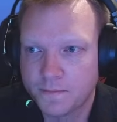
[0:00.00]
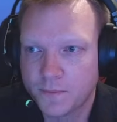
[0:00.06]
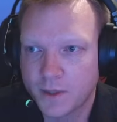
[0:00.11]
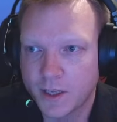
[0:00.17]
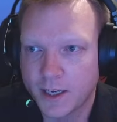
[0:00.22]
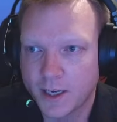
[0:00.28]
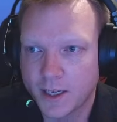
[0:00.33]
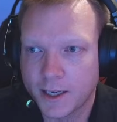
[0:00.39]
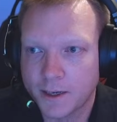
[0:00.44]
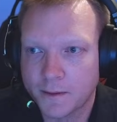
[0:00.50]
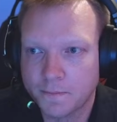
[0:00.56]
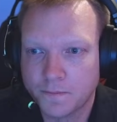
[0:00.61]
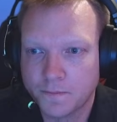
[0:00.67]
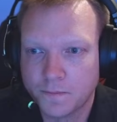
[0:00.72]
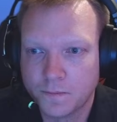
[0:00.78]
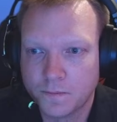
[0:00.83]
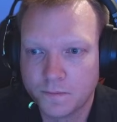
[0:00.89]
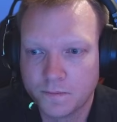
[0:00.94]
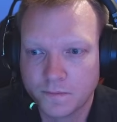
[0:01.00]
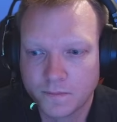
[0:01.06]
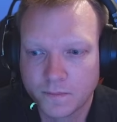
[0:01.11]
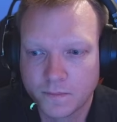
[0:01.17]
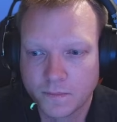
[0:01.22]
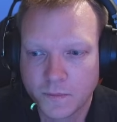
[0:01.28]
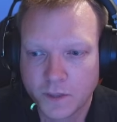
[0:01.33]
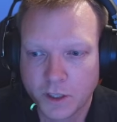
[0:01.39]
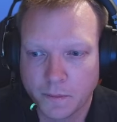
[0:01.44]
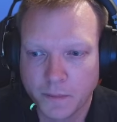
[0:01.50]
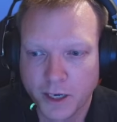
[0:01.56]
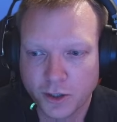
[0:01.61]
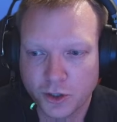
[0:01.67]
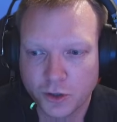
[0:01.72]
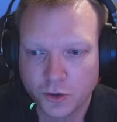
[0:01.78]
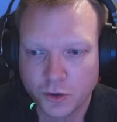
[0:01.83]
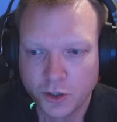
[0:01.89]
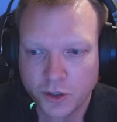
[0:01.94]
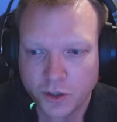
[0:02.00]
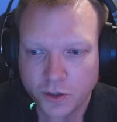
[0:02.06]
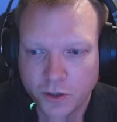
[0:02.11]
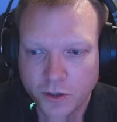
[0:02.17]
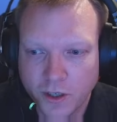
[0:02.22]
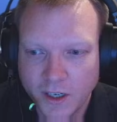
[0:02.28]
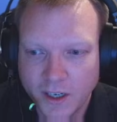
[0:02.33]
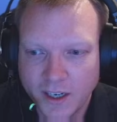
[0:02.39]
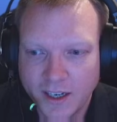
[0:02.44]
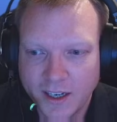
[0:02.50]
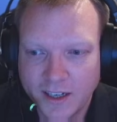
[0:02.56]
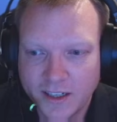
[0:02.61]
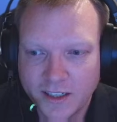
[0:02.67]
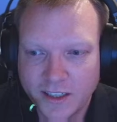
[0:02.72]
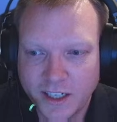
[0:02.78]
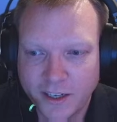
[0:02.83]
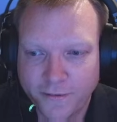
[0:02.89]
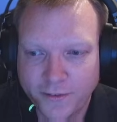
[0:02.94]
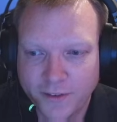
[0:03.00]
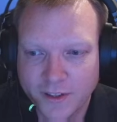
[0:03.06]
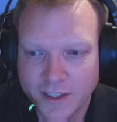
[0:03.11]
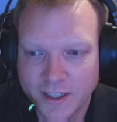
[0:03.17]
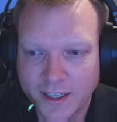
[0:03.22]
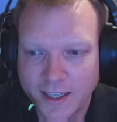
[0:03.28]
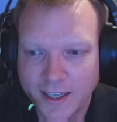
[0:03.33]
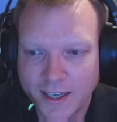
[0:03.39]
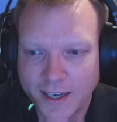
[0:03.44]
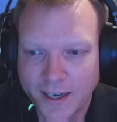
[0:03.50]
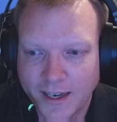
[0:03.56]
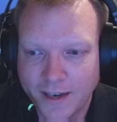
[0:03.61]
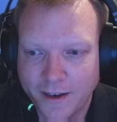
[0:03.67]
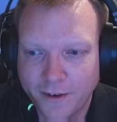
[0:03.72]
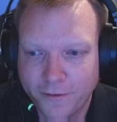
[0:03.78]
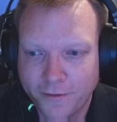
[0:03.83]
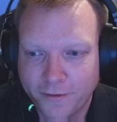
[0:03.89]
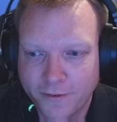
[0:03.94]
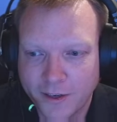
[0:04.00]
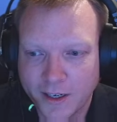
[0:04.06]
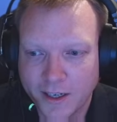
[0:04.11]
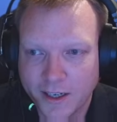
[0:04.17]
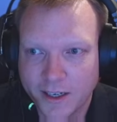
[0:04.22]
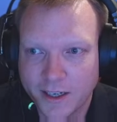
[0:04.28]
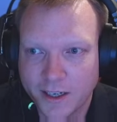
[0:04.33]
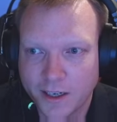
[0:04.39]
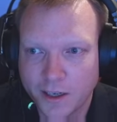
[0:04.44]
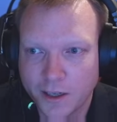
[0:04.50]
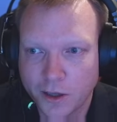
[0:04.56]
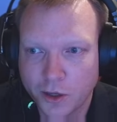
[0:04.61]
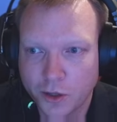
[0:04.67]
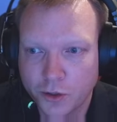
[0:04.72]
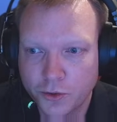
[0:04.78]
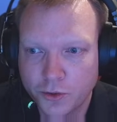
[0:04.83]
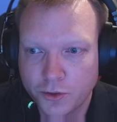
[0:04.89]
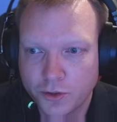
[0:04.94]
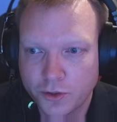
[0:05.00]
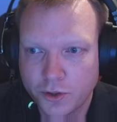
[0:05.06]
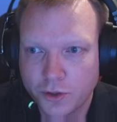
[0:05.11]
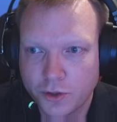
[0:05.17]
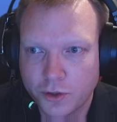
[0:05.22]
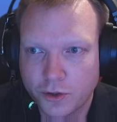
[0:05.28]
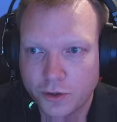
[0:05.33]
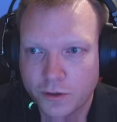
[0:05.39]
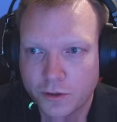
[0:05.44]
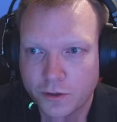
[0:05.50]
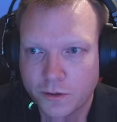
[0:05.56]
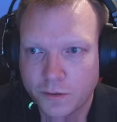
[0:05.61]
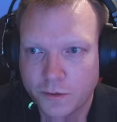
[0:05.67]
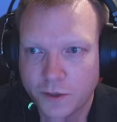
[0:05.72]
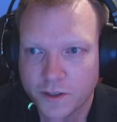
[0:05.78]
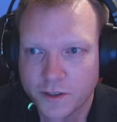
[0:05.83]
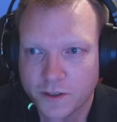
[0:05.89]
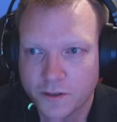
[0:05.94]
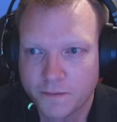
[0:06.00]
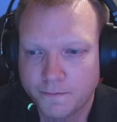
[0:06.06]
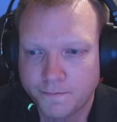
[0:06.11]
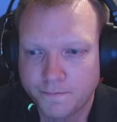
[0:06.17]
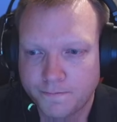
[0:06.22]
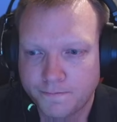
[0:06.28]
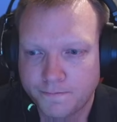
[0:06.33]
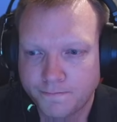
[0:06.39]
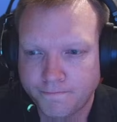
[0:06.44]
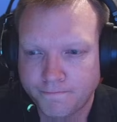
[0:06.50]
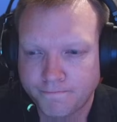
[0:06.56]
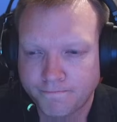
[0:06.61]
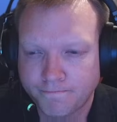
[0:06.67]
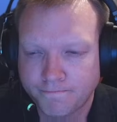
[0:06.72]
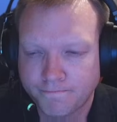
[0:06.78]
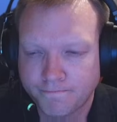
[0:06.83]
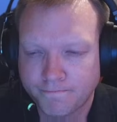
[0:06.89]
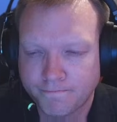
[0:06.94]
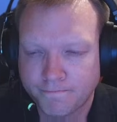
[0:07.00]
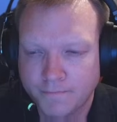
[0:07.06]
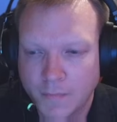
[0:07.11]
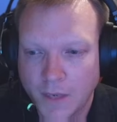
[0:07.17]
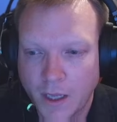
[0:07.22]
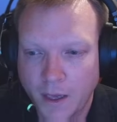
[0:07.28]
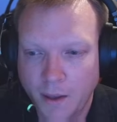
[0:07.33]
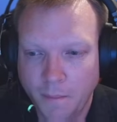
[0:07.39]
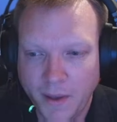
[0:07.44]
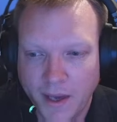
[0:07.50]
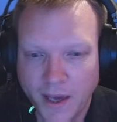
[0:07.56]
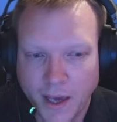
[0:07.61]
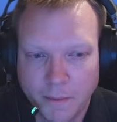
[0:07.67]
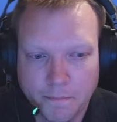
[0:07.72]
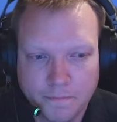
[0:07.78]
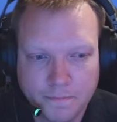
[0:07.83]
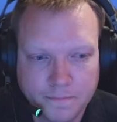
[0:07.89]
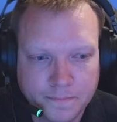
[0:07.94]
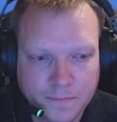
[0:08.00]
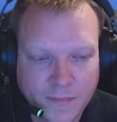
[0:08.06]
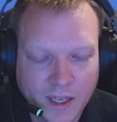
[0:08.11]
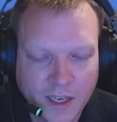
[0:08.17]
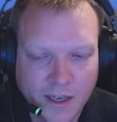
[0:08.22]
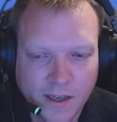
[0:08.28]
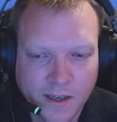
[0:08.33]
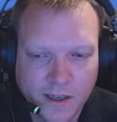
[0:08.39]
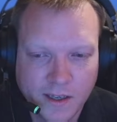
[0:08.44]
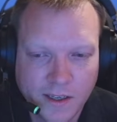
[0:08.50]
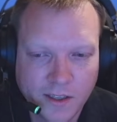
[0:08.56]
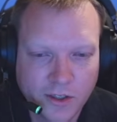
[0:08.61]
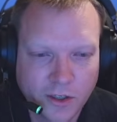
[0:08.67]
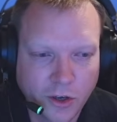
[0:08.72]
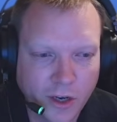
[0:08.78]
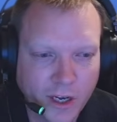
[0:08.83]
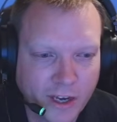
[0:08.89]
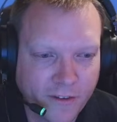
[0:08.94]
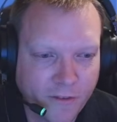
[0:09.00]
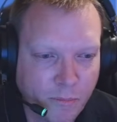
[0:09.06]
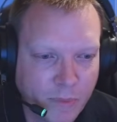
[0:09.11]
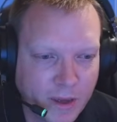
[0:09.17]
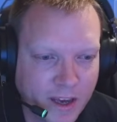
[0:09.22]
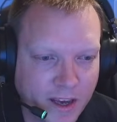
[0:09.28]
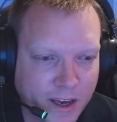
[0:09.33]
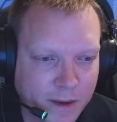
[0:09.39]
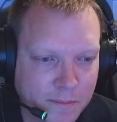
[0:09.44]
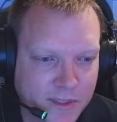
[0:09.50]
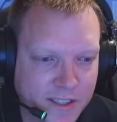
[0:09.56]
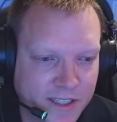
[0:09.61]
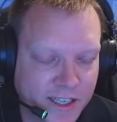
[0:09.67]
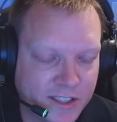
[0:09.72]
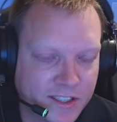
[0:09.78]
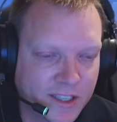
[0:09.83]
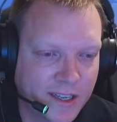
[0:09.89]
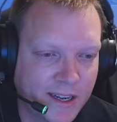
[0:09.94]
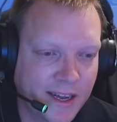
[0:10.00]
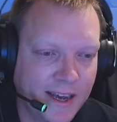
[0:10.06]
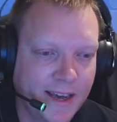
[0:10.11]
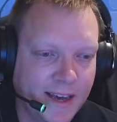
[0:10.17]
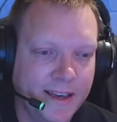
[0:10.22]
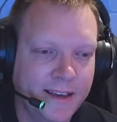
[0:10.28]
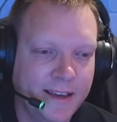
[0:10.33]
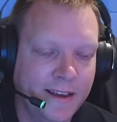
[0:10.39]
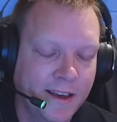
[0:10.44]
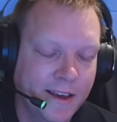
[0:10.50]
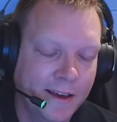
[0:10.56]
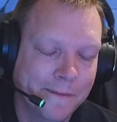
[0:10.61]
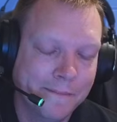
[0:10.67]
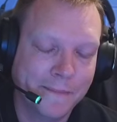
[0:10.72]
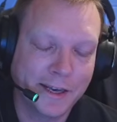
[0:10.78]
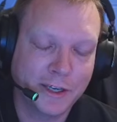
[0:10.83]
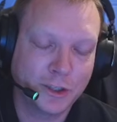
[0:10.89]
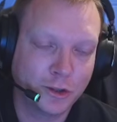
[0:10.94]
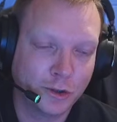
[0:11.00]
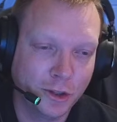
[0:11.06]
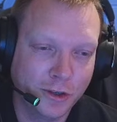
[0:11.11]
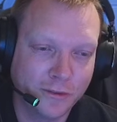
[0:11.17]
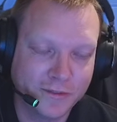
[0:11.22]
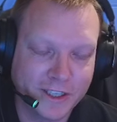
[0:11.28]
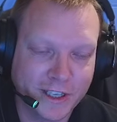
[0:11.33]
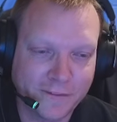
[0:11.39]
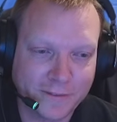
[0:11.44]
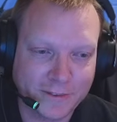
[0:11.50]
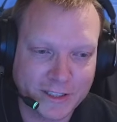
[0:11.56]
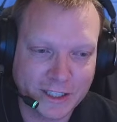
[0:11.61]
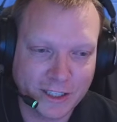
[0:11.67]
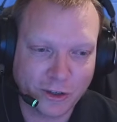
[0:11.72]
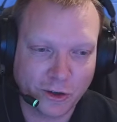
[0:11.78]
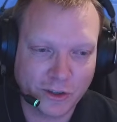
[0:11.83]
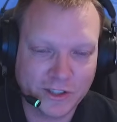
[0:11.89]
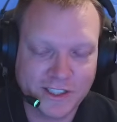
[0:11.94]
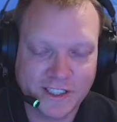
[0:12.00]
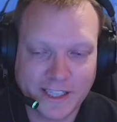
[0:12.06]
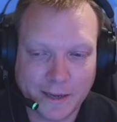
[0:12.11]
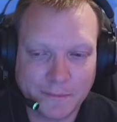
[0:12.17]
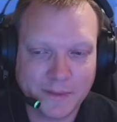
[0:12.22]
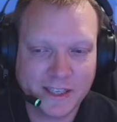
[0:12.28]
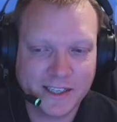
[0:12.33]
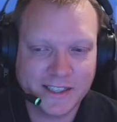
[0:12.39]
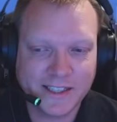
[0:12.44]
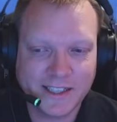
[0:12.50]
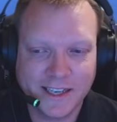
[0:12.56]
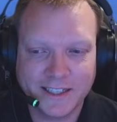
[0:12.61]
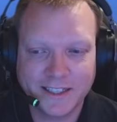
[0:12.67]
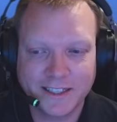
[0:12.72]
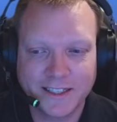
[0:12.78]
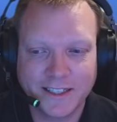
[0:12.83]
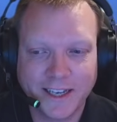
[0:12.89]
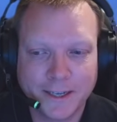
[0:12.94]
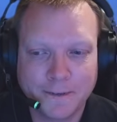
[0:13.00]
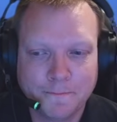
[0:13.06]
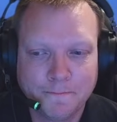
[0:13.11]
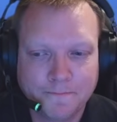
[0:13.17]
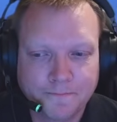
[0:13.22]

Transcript: So make sure you definitely have loot. Where is it? Pickup. So I have pickup set to A. Make sure you've definitely got something set to that.